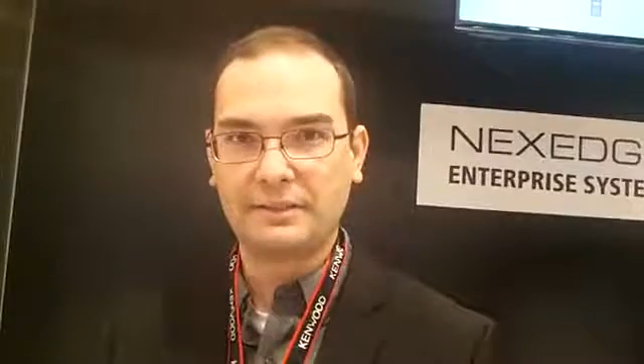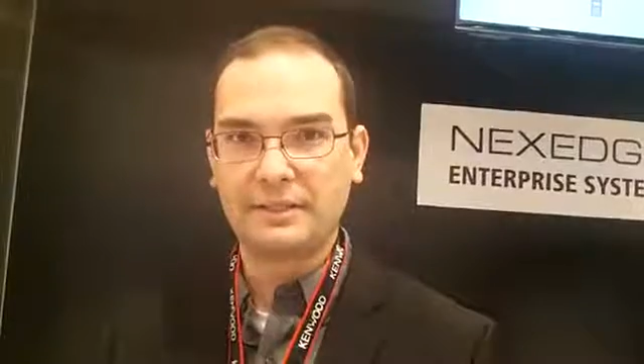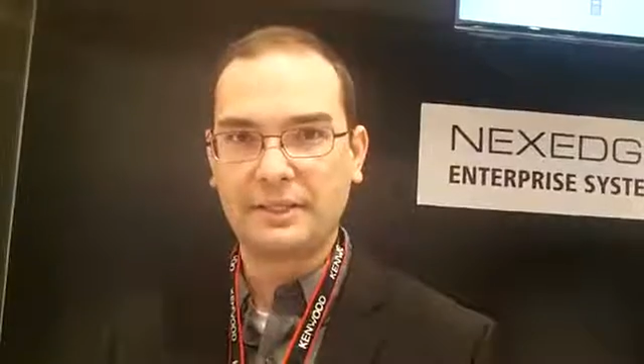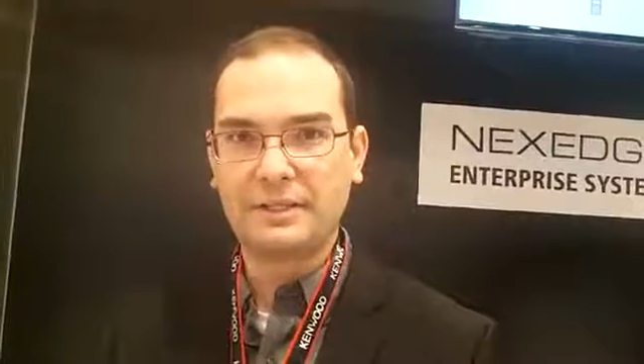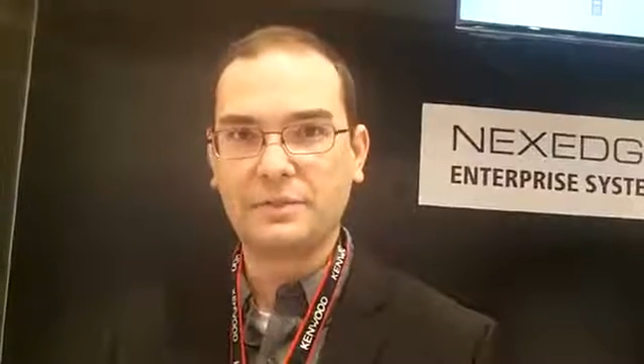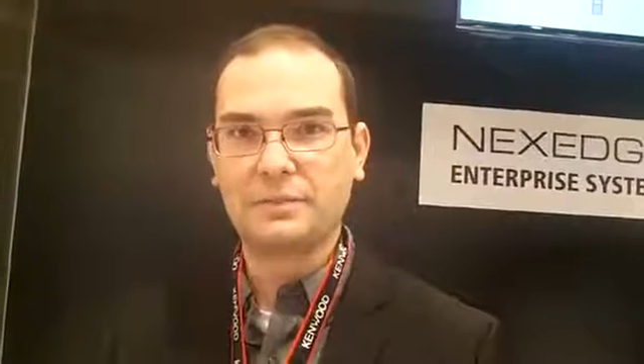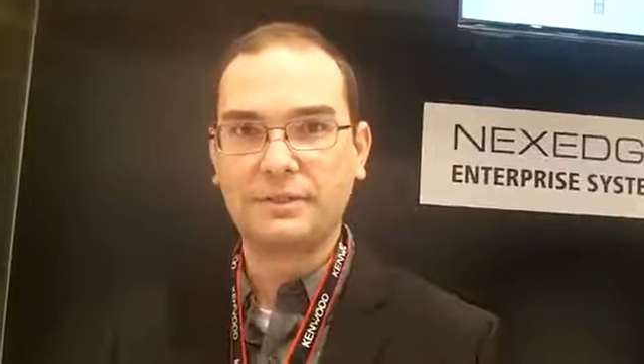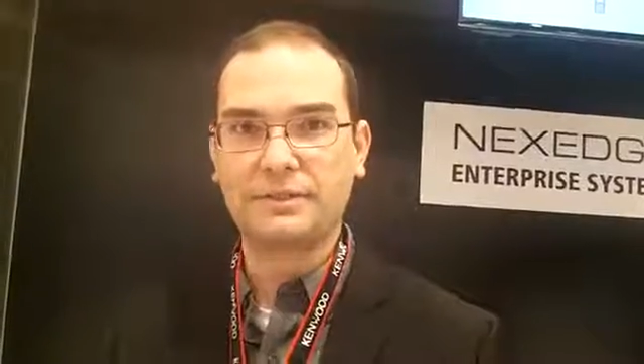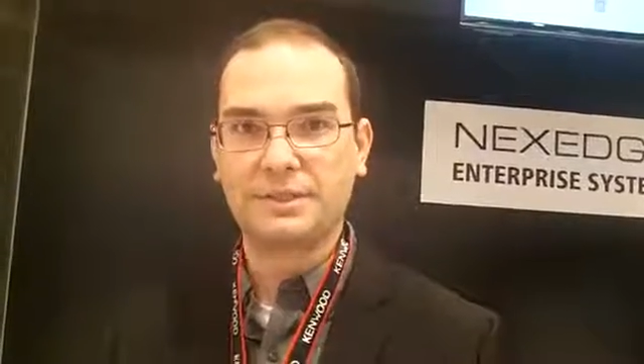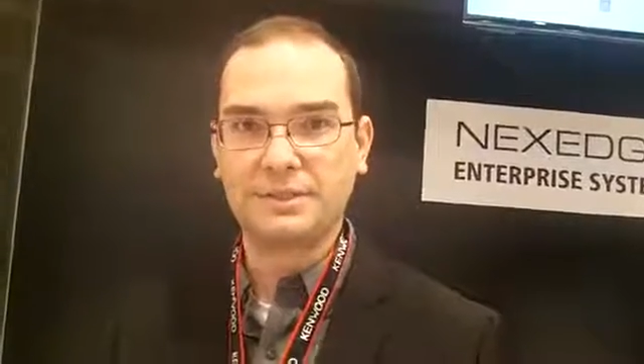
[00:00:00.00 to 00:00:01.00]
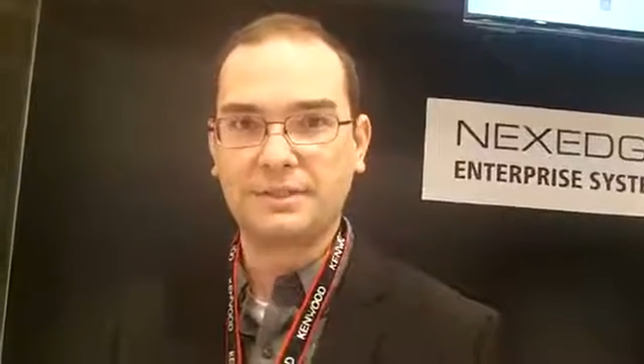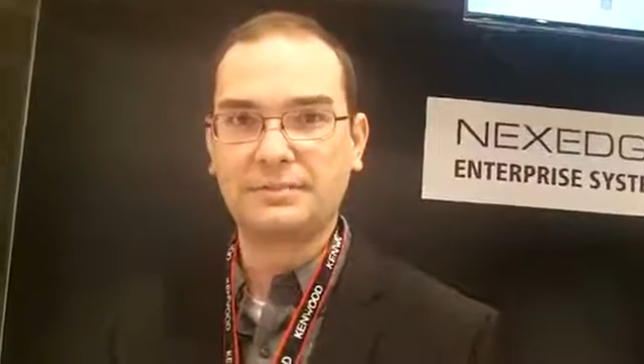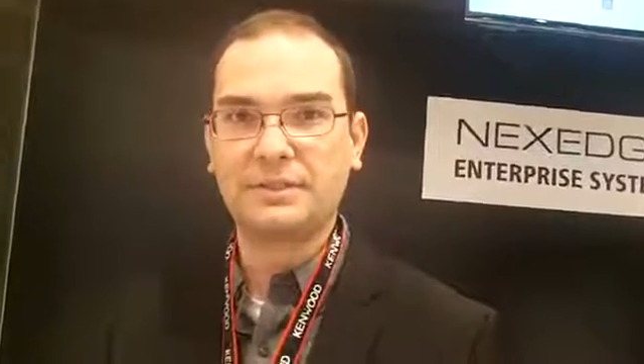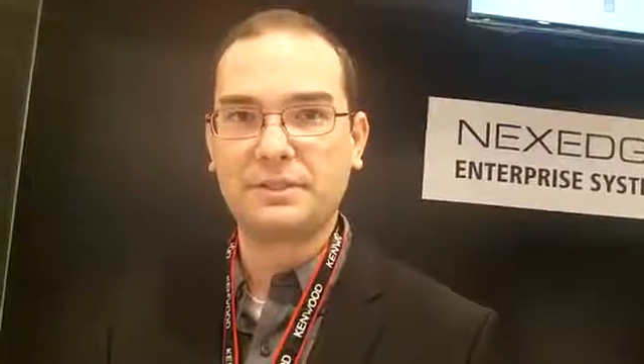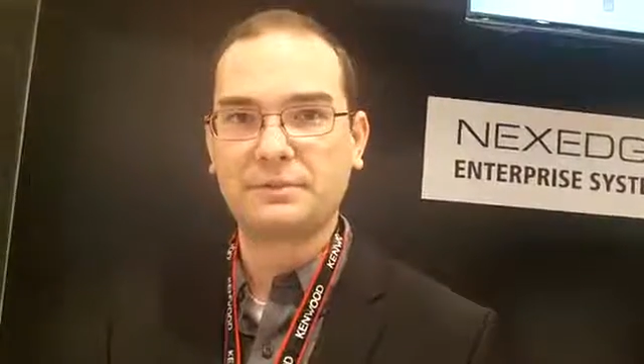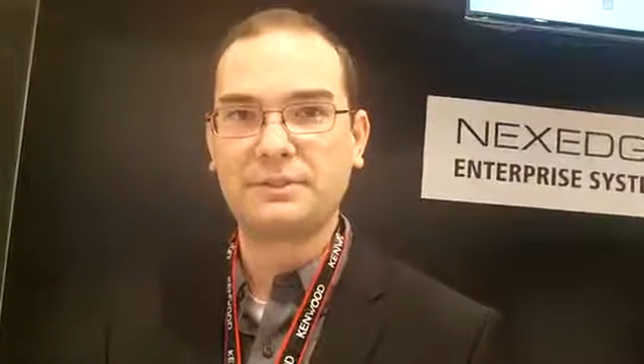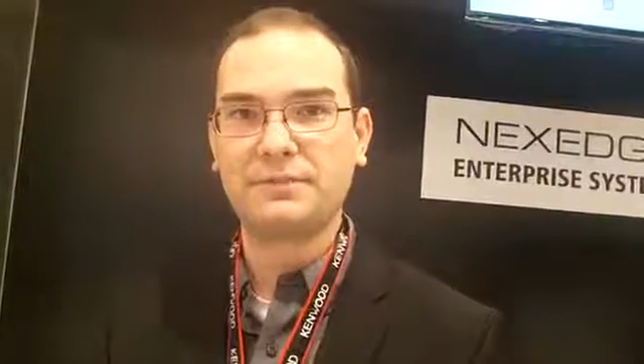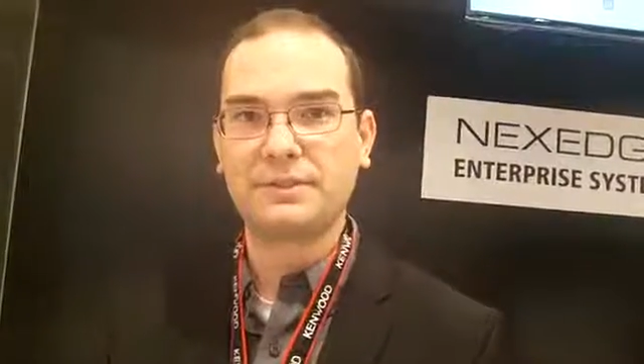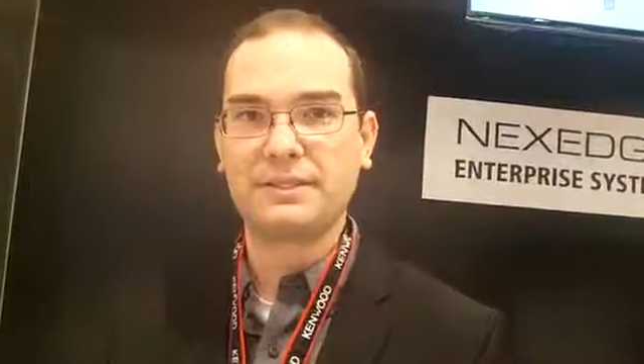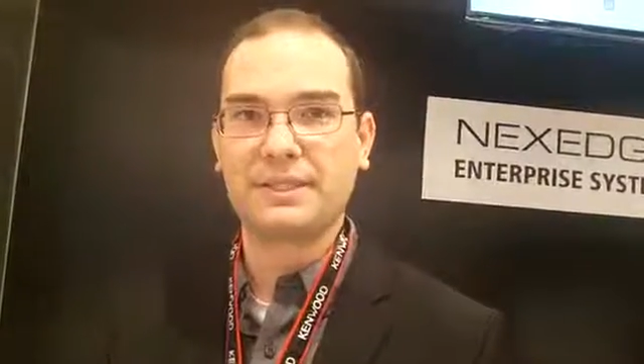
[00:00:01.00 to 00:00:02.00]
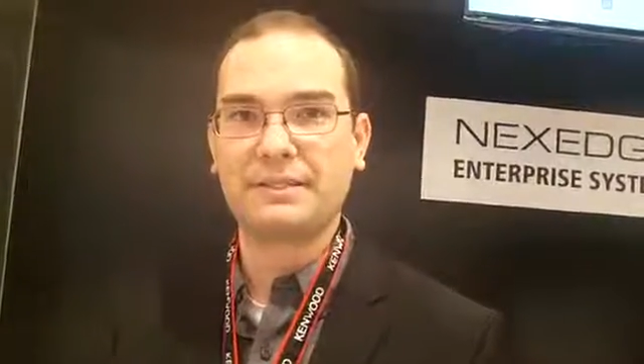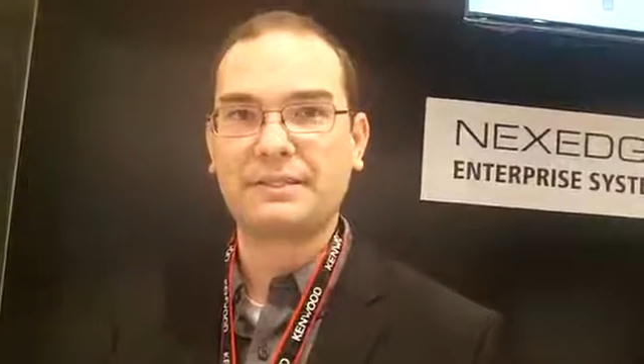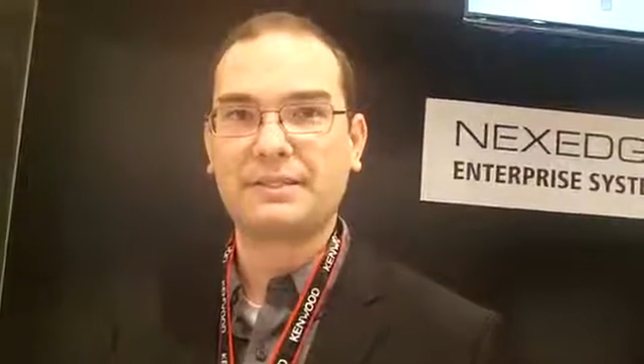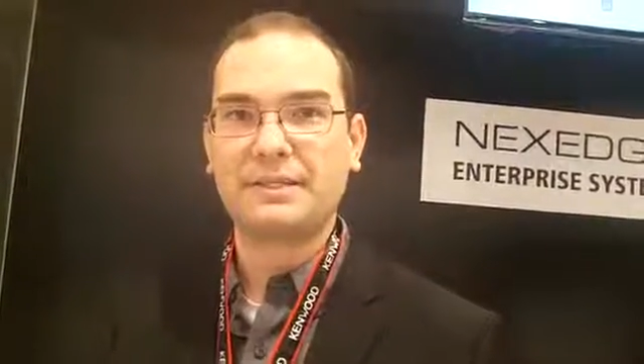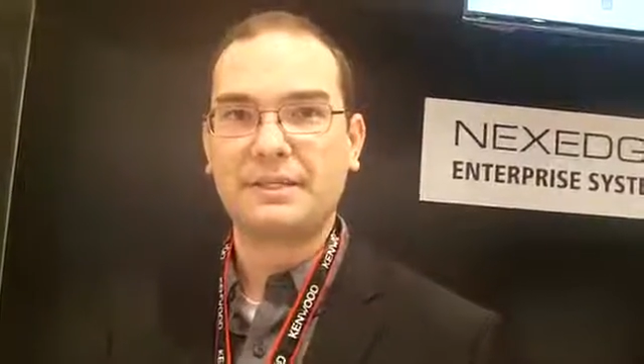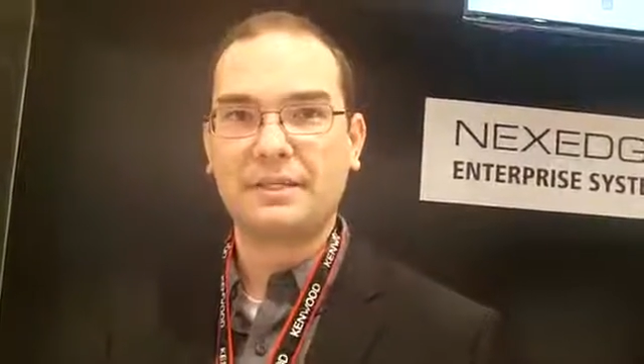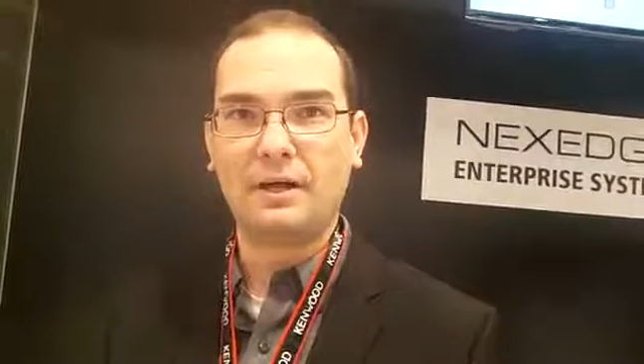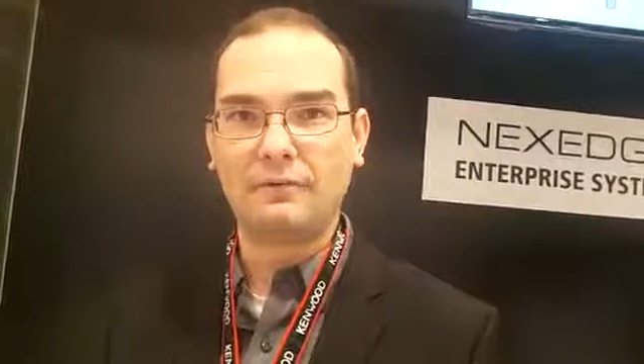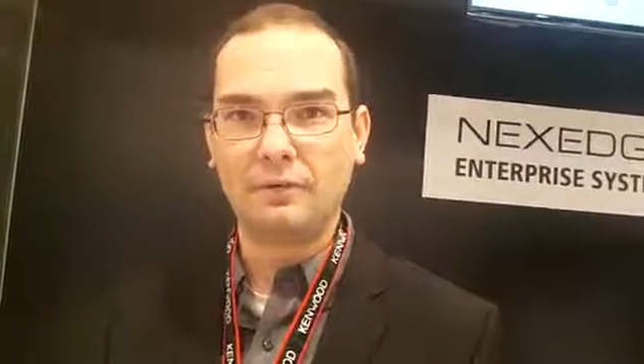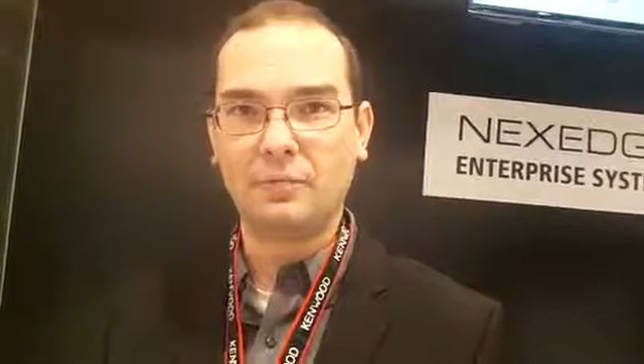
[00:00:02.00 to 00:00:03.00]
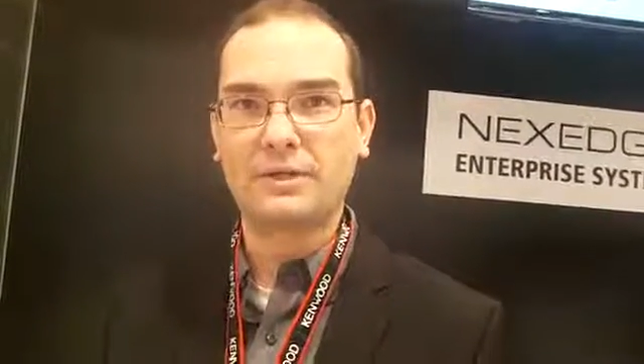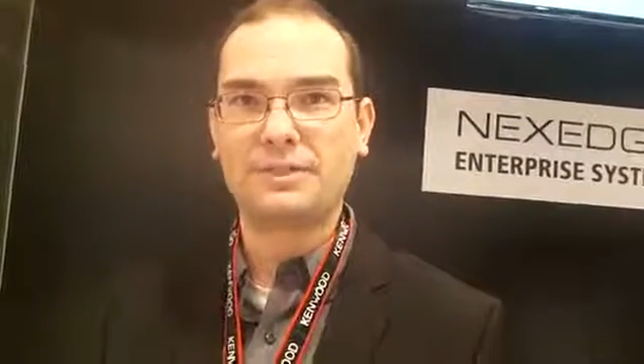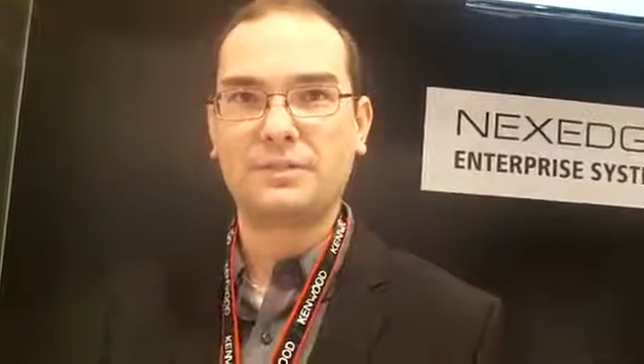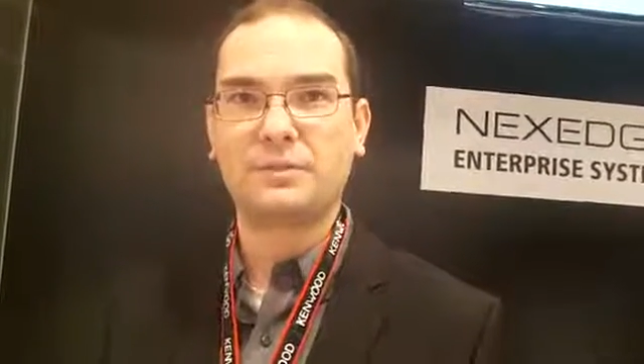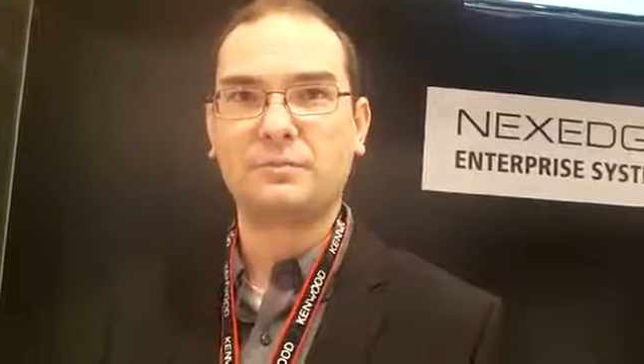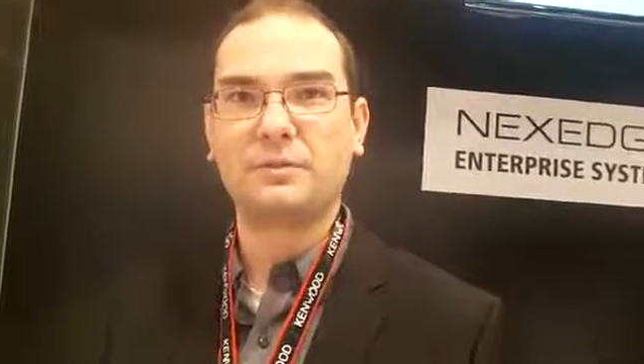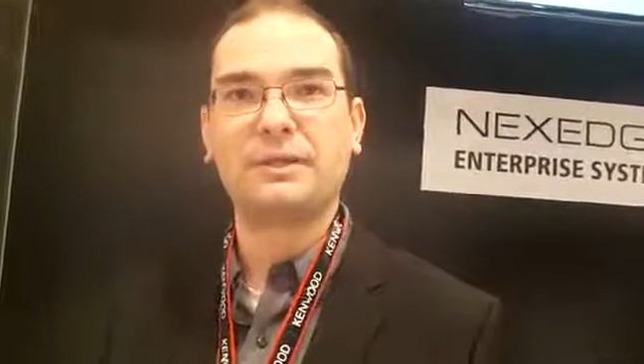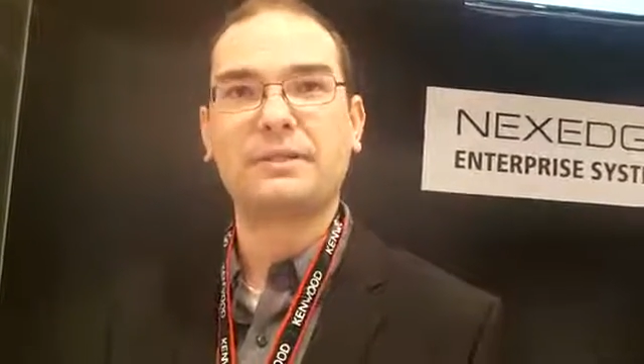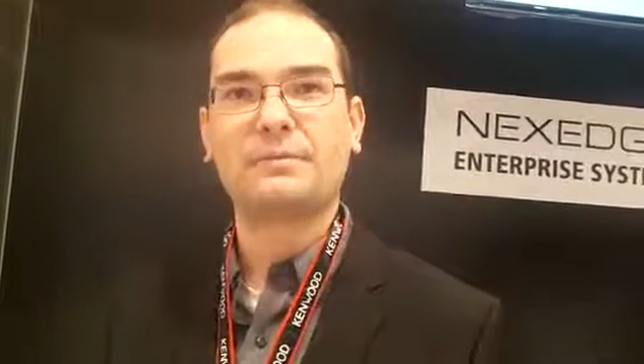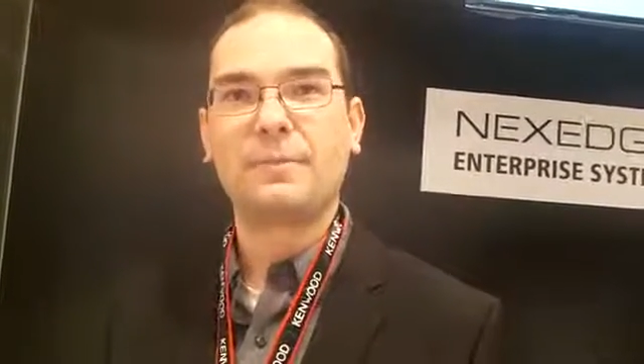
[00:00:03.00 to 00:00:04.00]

look at each one of your systems and each one of your sites, all from one central point.